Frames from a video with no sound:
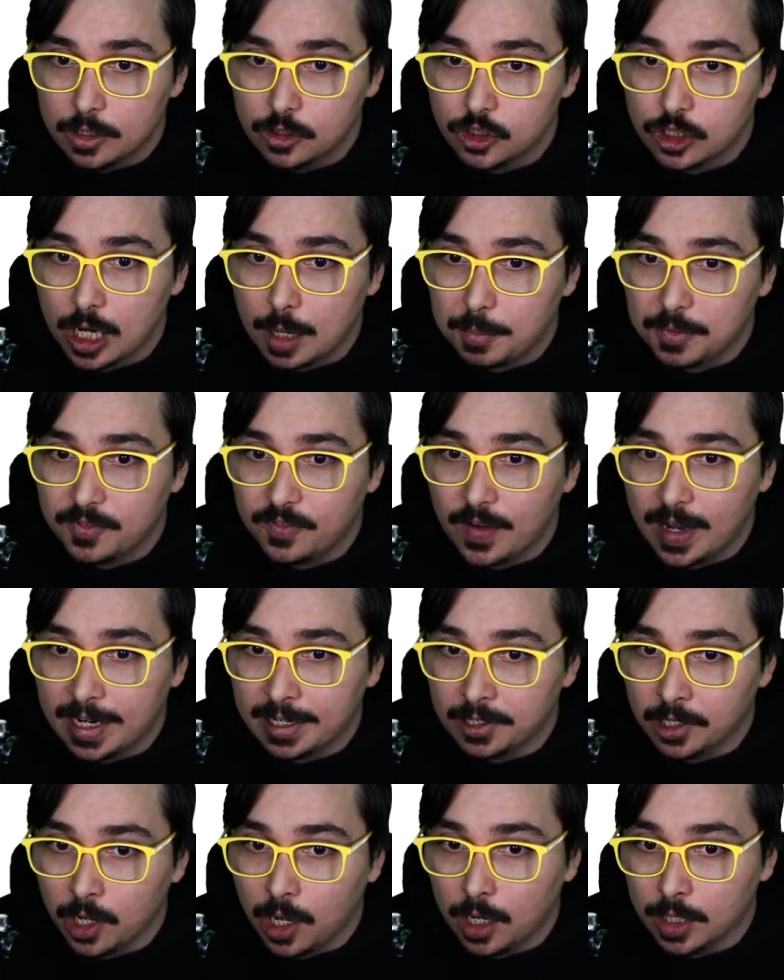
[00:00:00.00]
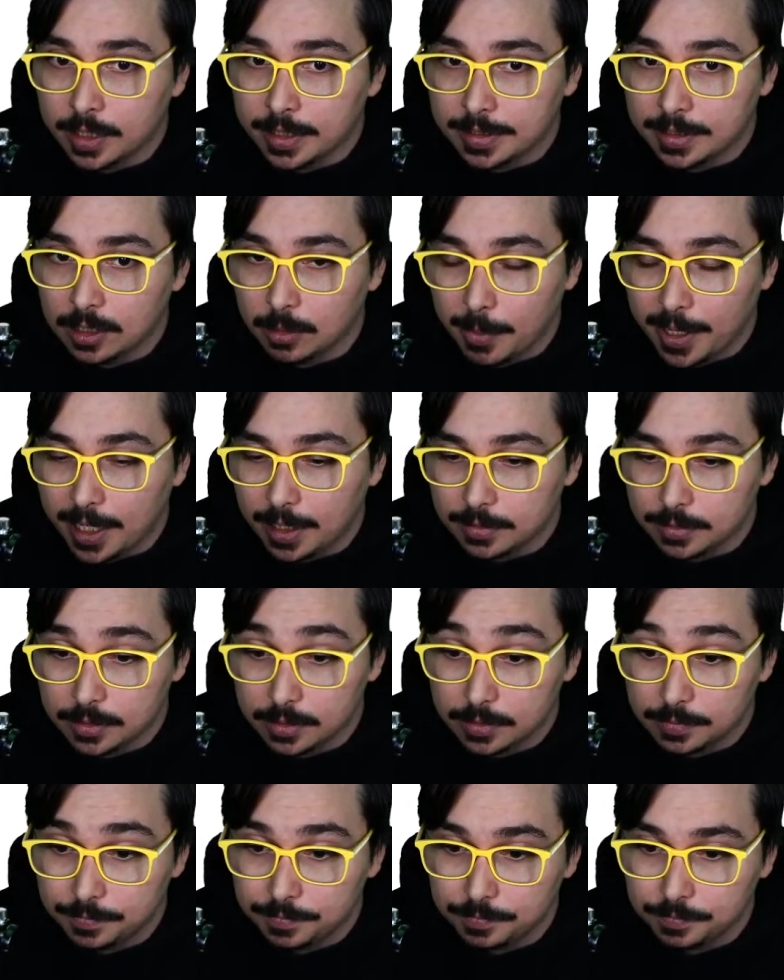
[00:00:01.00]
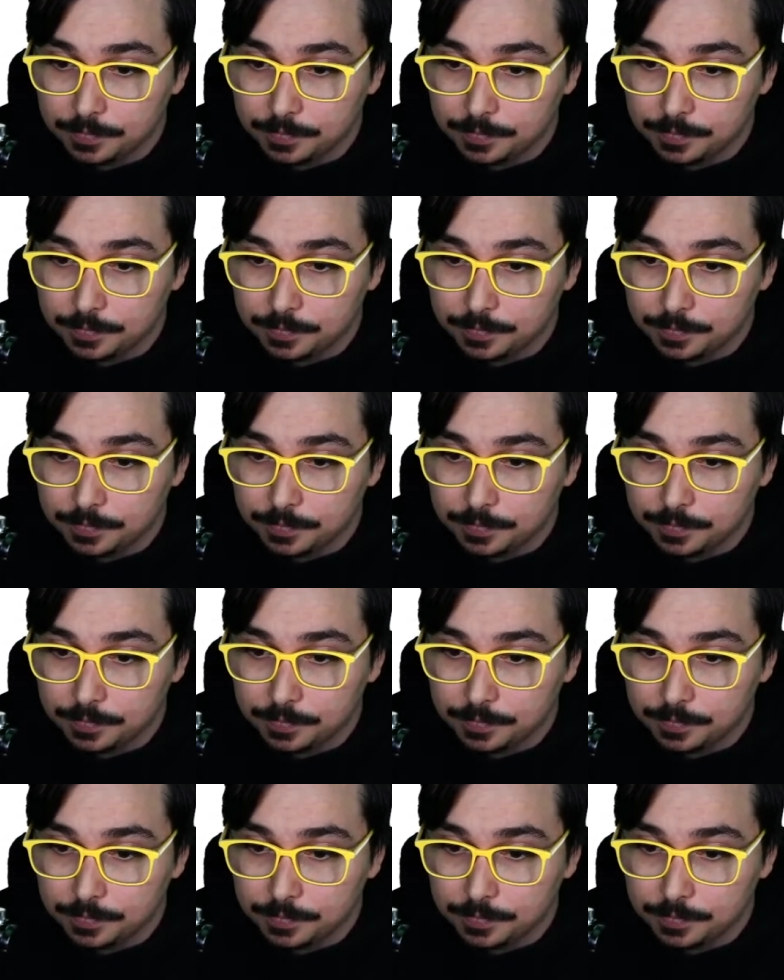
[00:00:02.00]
Shopify login command.